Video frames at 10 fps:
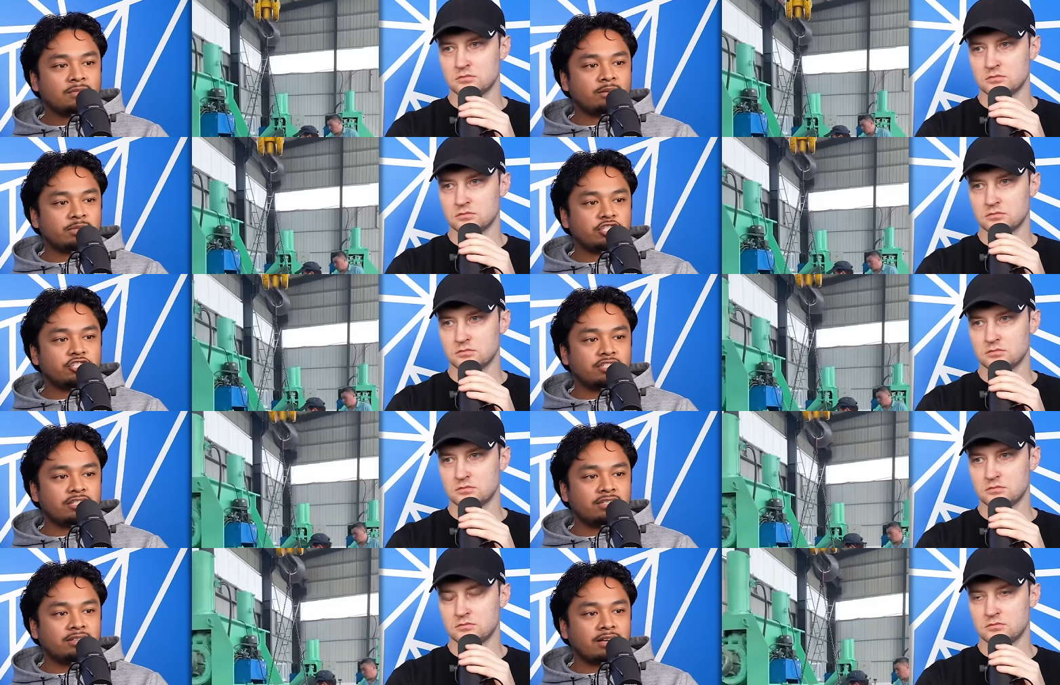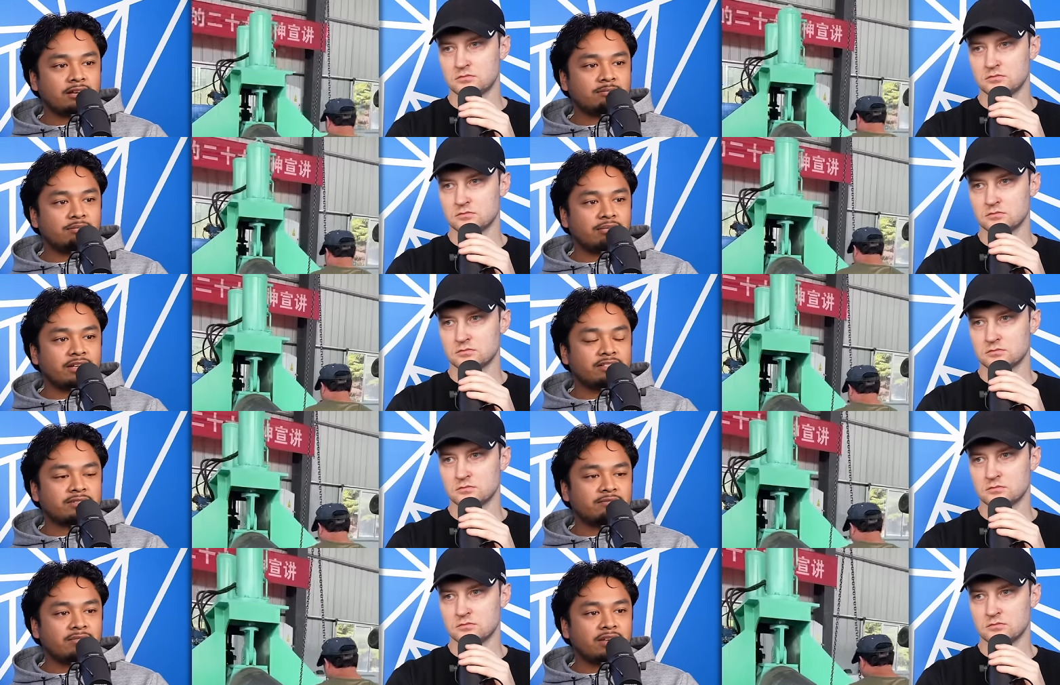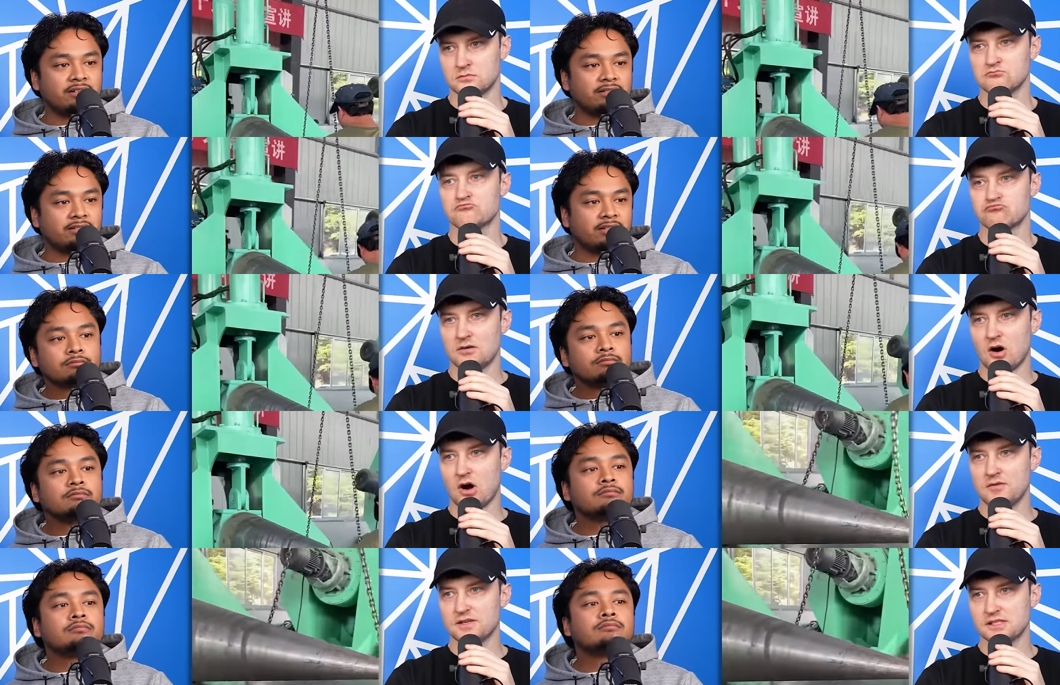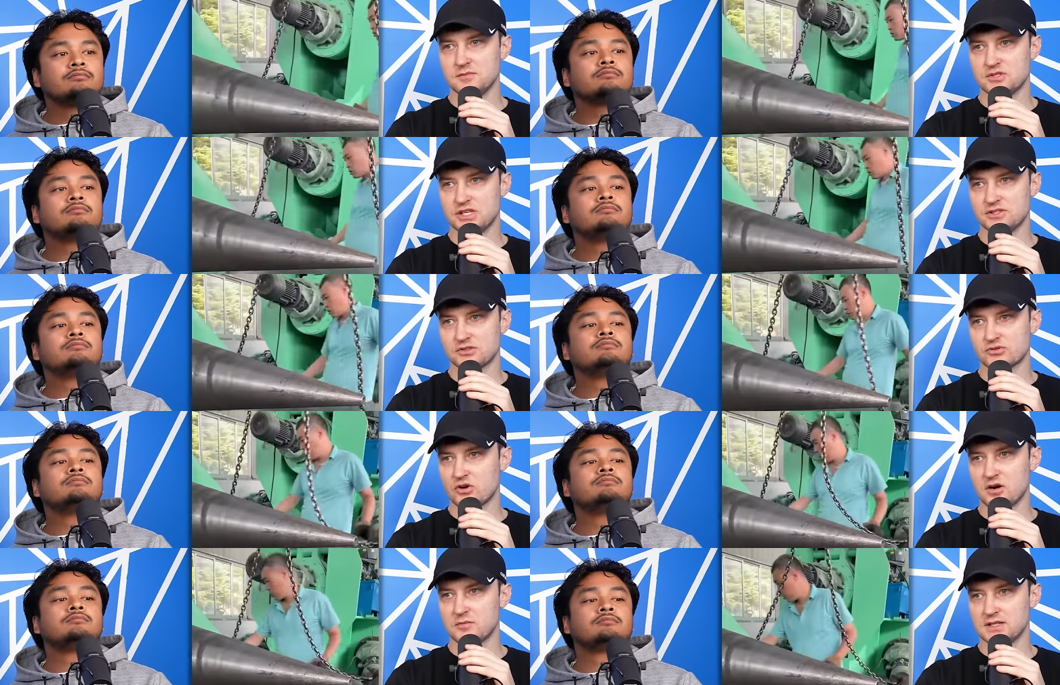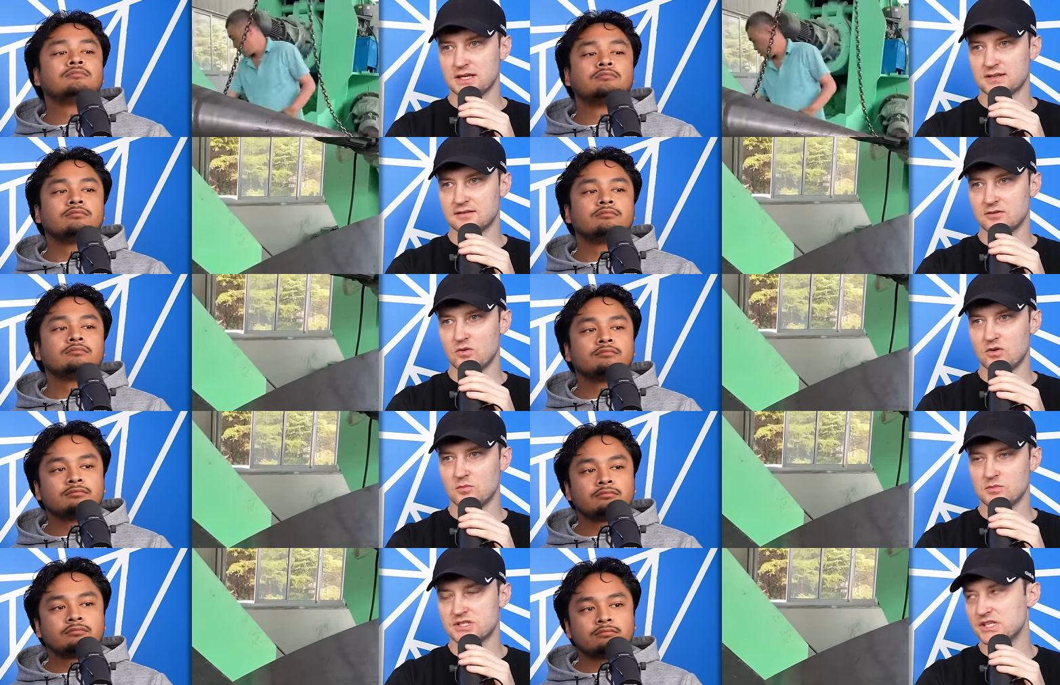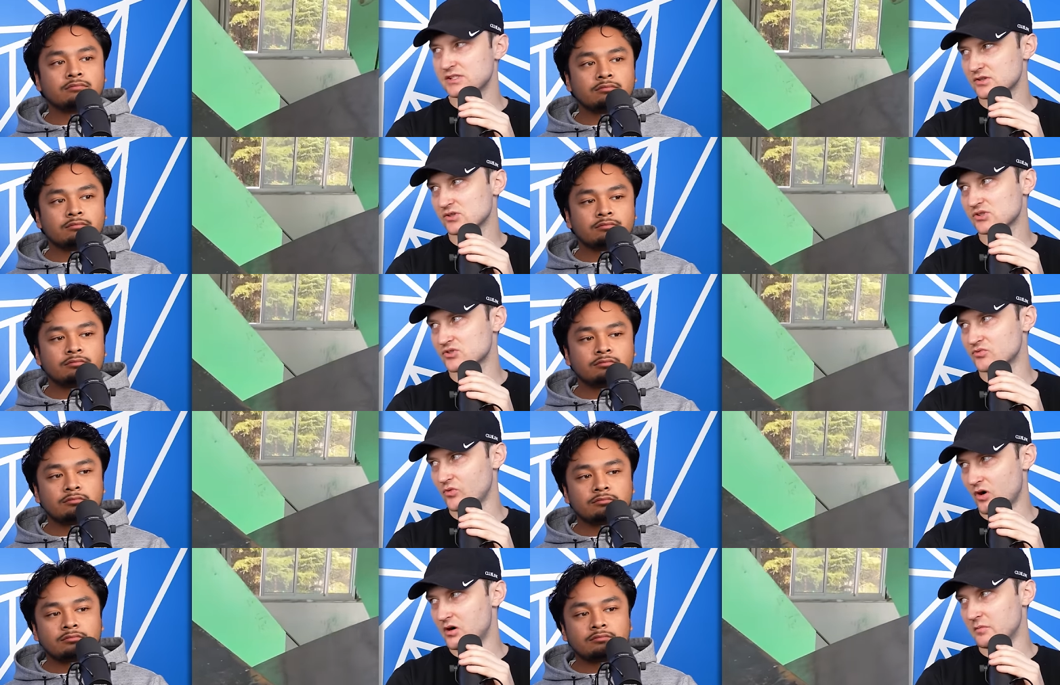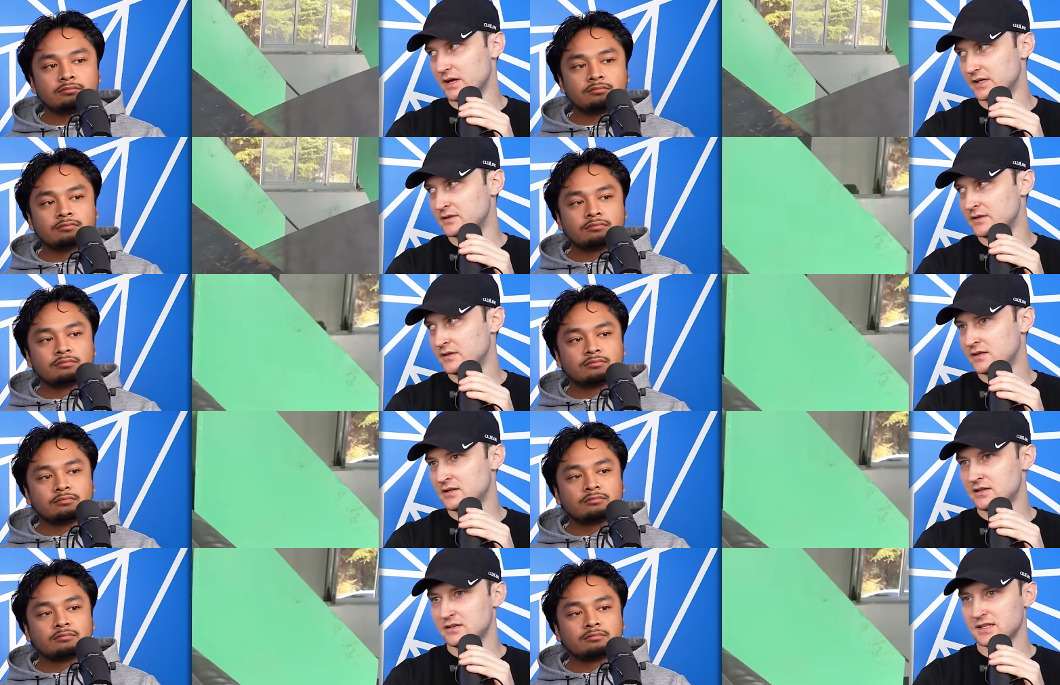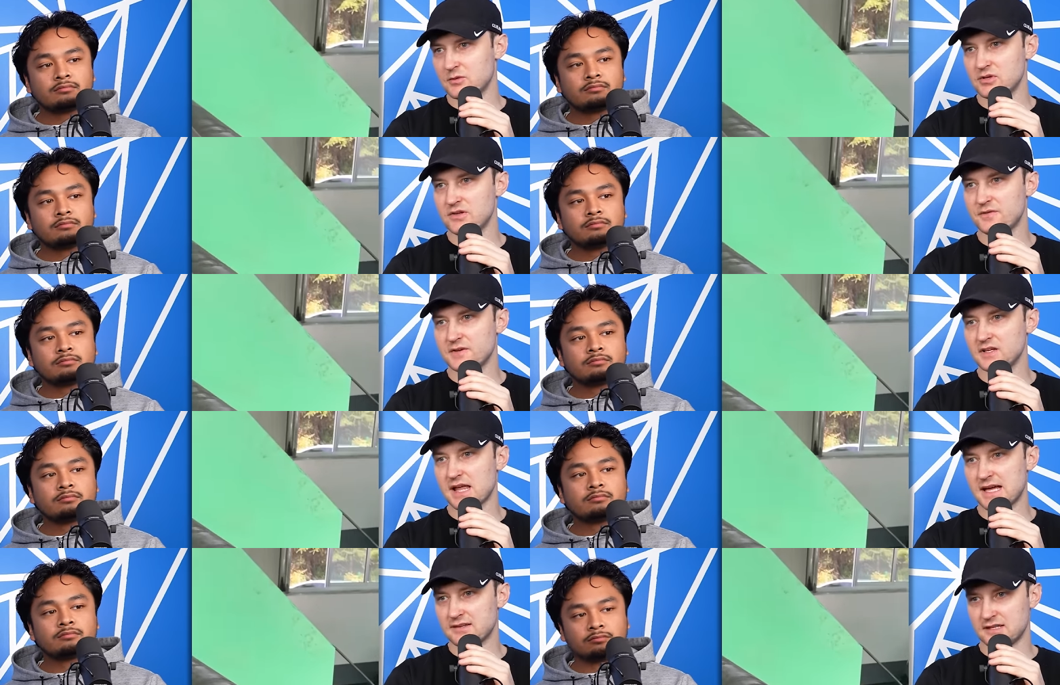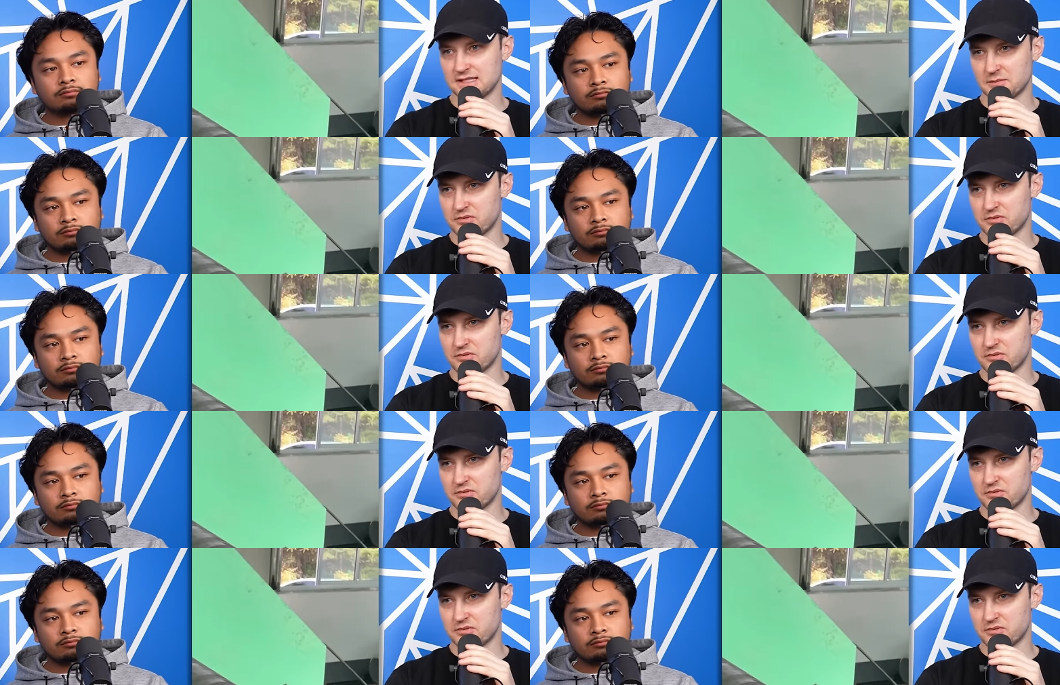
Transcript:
Speaker 1: The
Speaker 2: machine that bends metal.
Speaker 1: Obviously, machines are strong, but like machines are strong, man. Like when you feel that, like the